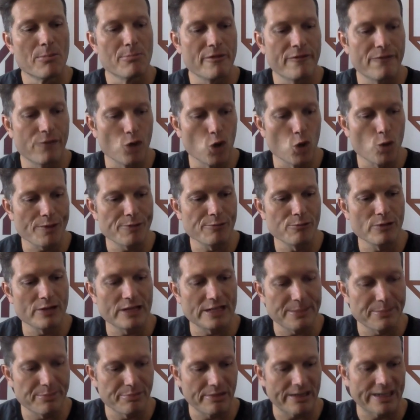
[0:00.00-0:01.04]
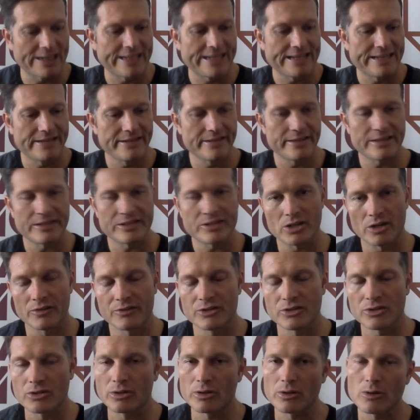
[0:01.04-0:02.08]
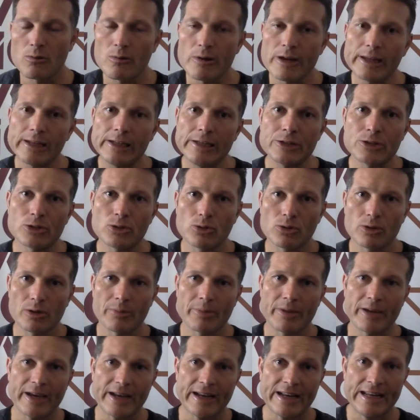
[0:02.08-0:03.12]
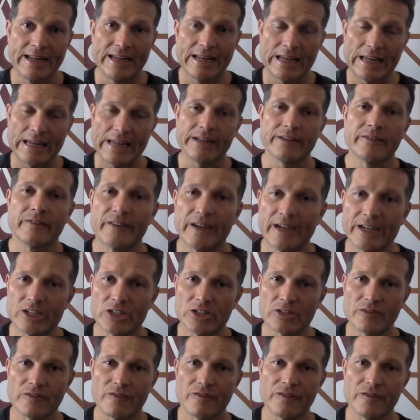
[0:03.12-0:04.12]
Before we really break into this, I've just got to quickly talk about Innovation